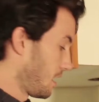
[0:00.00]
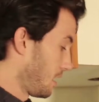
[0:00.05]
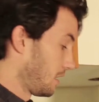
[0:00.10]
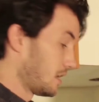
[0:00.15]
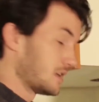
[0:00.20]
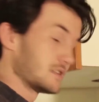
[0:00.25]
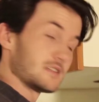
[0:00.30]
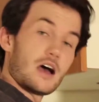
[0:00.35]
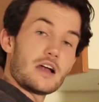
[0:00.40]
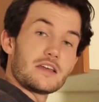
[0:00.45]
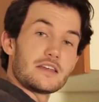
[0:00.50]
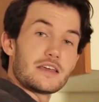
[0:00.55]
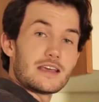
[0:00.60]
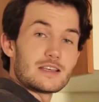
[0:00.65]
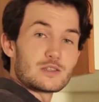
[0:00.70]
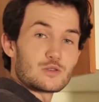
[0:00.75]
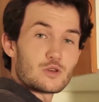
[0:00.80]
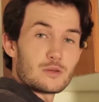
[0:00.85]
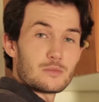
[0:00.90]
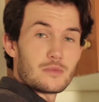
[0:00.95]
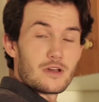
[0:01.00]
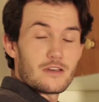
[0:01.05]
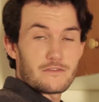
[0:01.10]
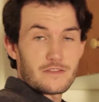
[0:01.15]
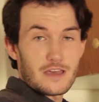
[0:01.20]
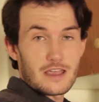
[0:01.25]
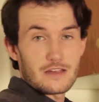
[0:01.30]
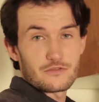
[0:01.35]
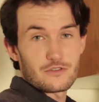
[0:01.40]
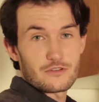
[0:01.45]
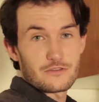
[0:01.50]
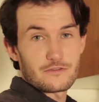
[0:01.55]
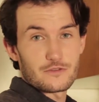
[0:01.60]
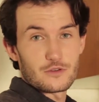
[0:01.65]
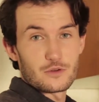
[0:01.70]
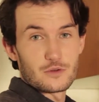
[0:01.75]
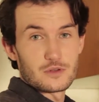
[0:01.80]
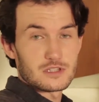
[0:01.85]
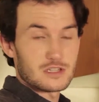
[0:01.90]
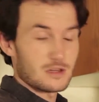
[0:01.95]
Lasagna is one of my favourite
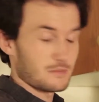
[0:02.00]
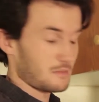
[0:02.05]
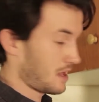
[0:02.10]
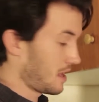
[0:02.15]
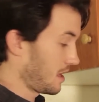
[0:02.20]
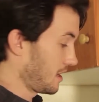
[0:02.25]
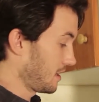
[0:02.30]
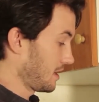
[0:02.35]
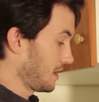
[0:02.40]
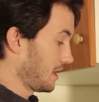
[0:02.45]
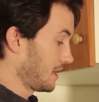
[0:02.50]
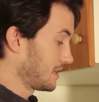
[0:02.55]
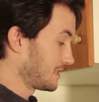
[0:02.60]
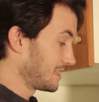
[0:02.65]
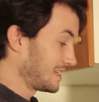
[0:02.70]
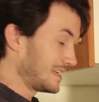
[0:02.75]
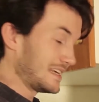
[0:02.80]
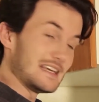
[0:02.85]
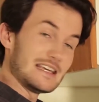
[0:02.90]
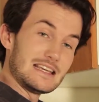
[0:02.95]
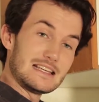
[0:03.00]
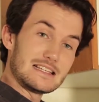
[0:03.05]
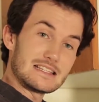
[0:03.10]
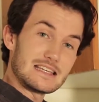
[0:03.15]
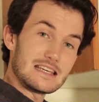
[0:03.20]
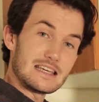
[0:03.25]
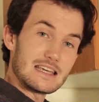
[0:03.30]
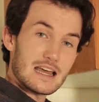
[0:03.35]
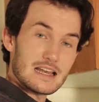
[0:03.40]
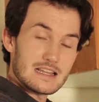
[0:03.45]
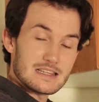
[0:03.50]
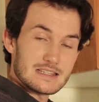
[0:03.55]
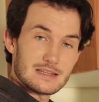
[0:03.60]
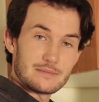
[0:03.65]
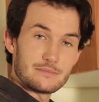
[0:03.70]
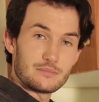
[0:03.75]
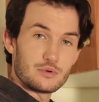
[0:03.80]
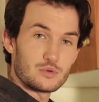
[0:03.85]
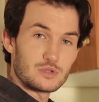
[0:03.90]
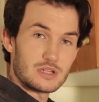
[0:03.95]
foods to make. It's an easy and
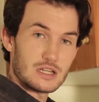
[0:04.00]
simple